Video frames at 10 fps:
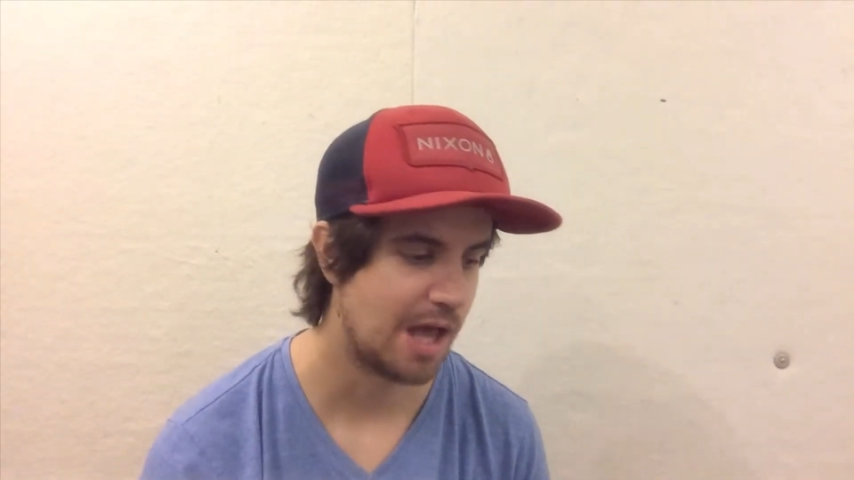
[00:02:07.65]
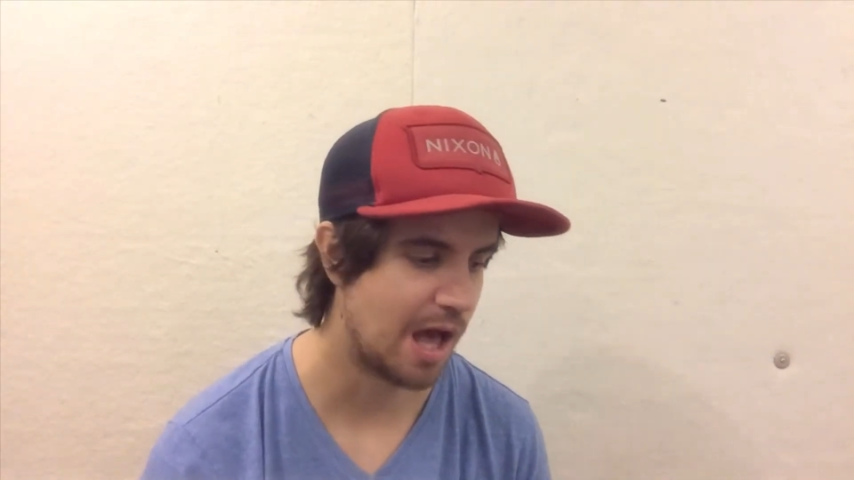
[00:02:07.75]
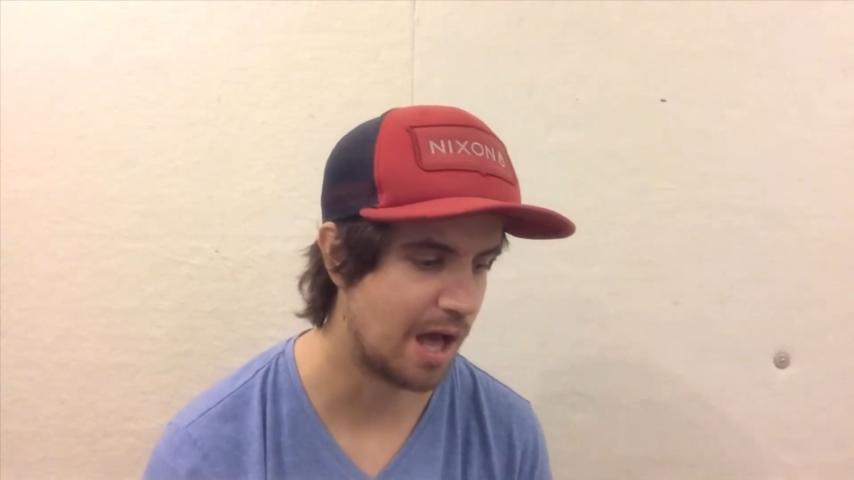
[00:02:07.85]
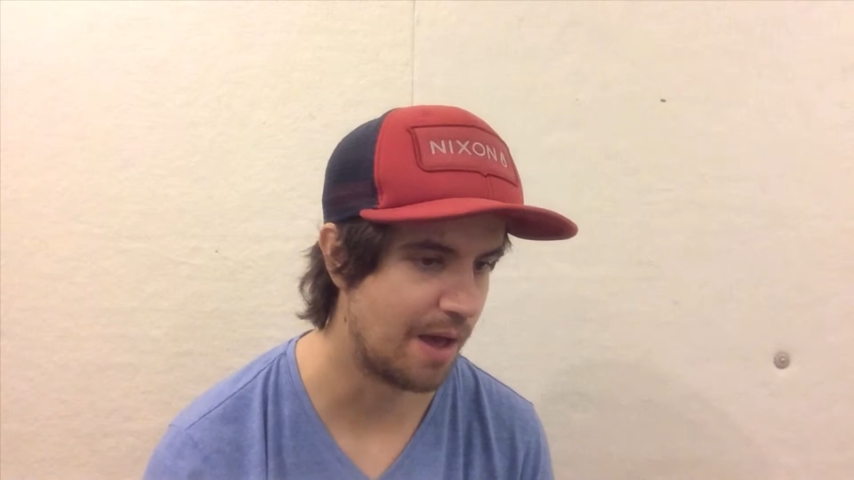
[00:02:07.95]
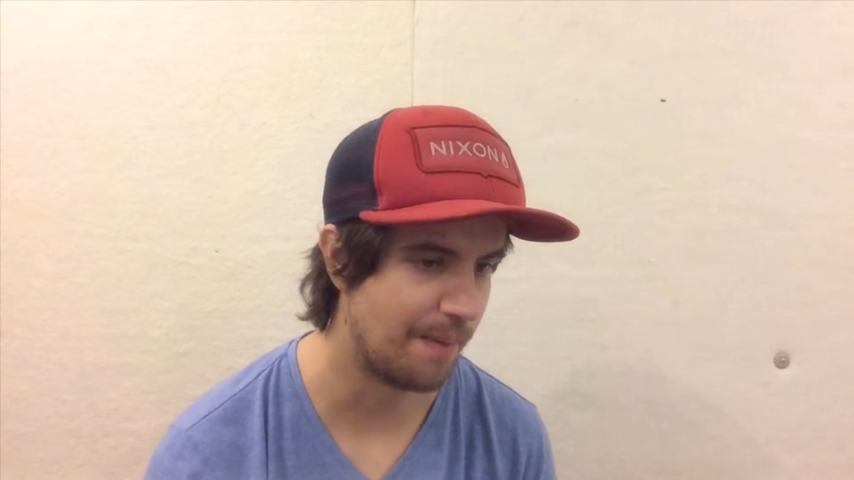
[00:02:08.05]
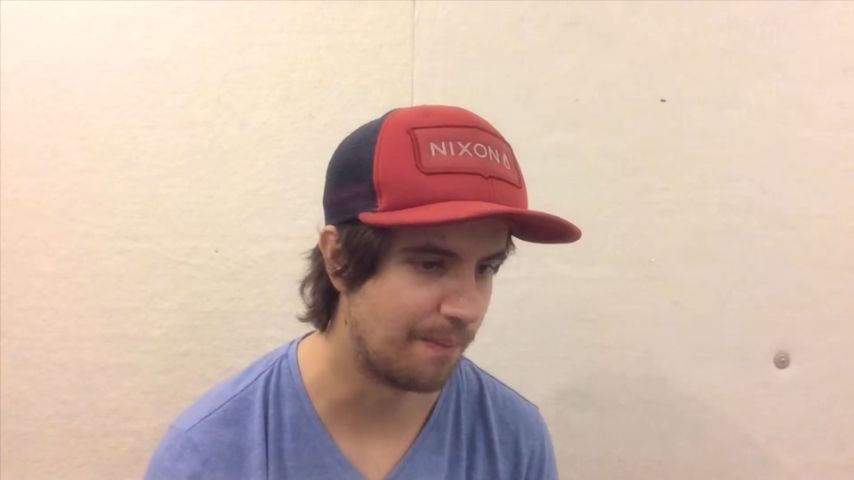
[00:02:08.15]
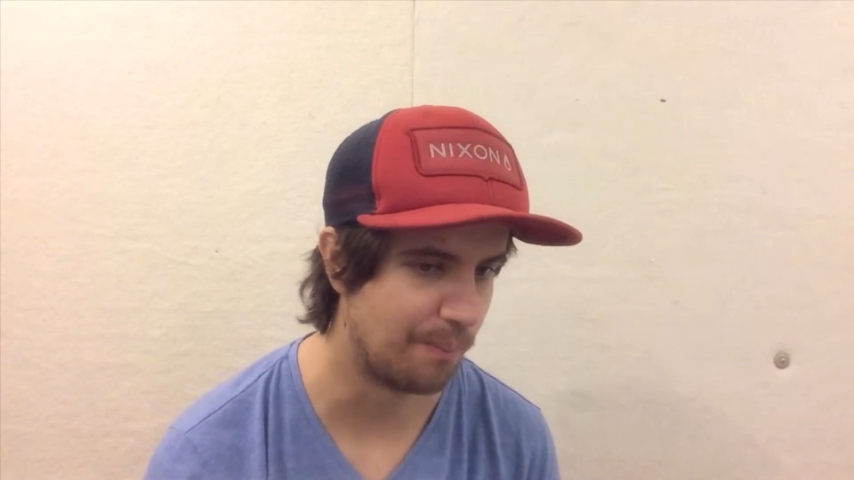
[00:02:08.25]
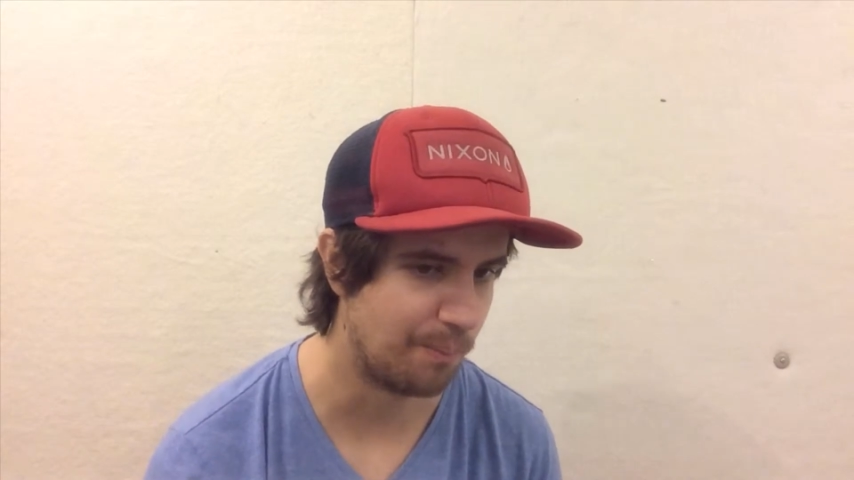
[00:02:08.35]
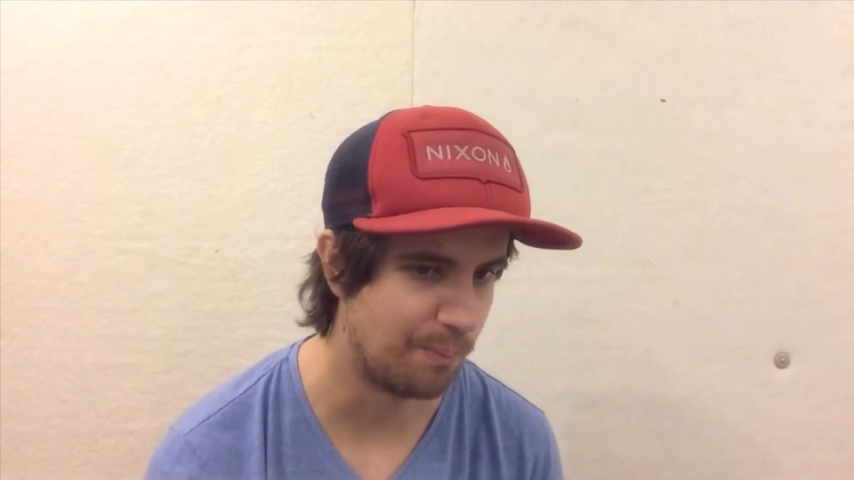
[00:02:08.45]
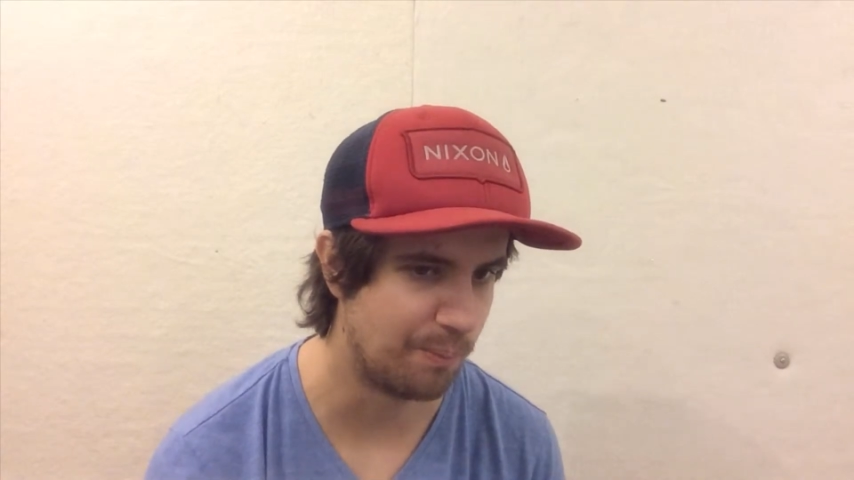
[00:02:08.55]

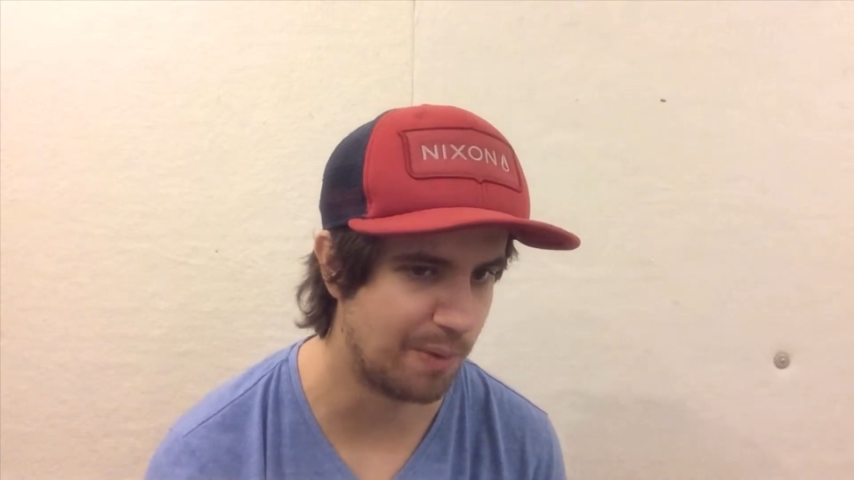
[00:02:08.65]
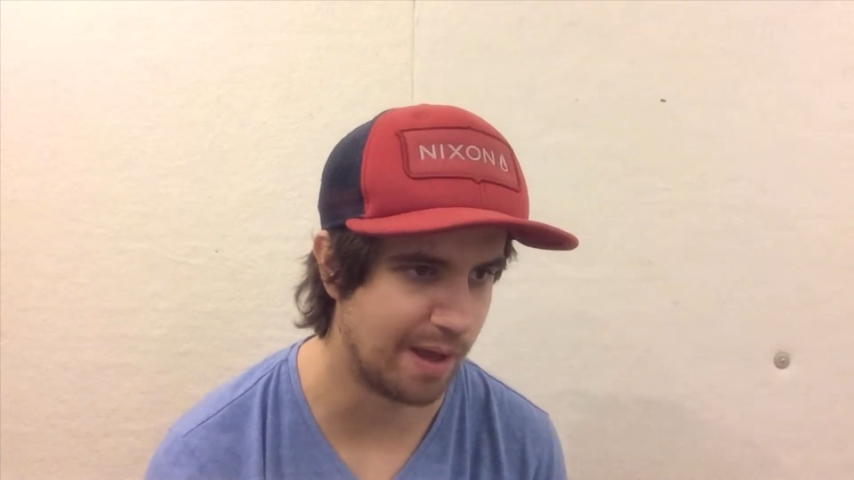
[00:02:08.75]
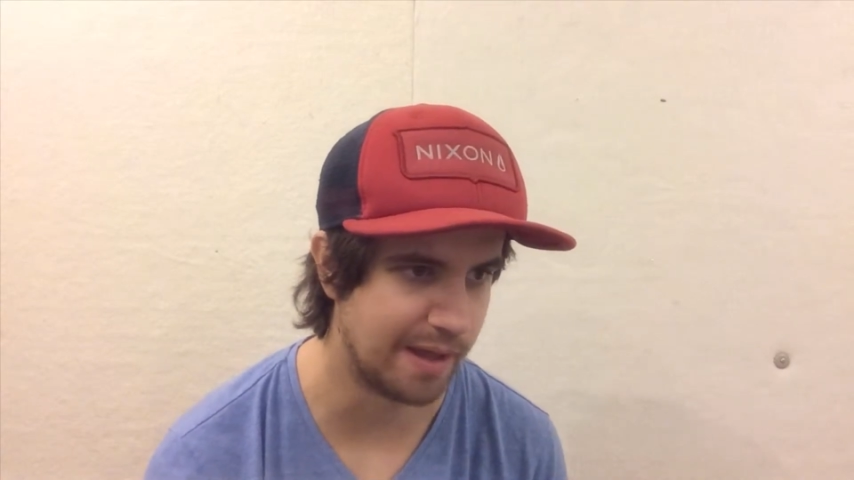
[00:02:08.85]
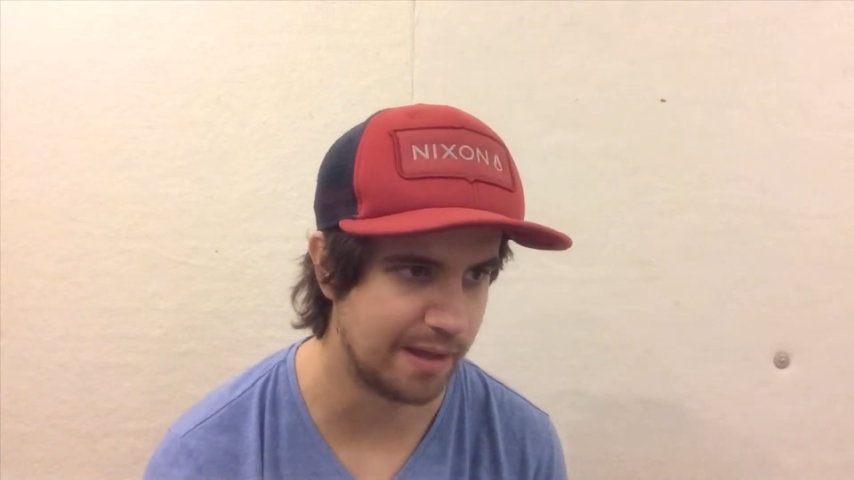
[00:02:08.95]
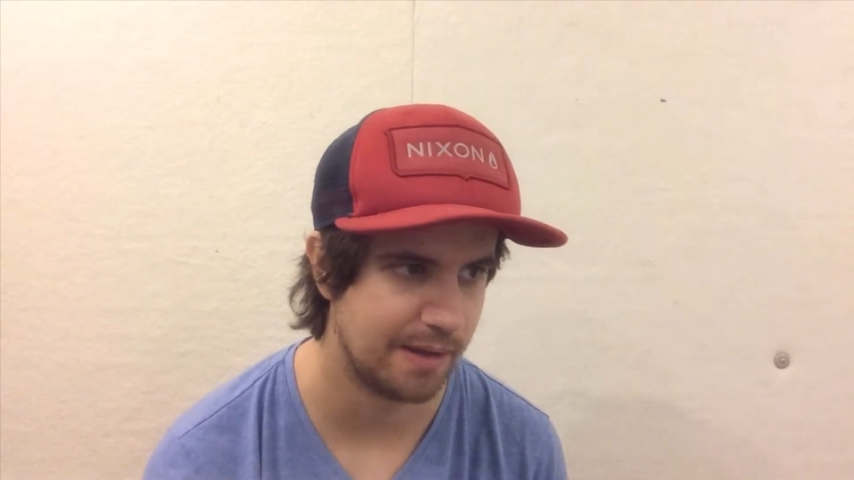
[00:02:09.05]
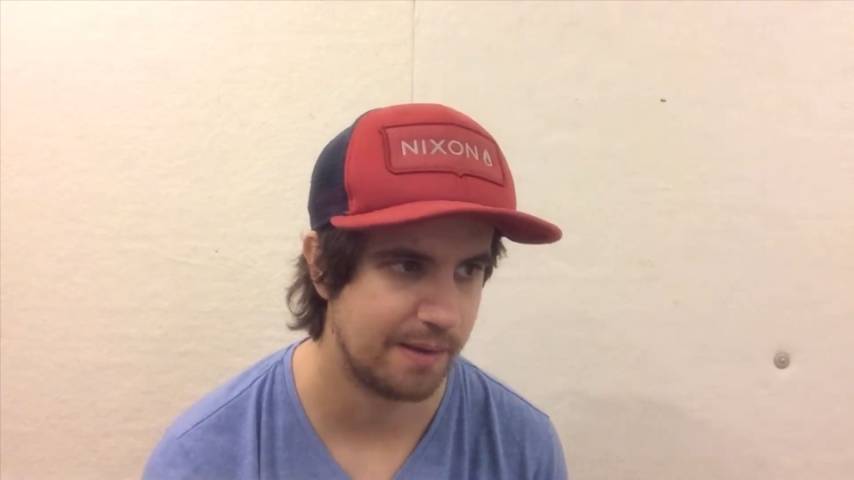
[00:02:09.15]
But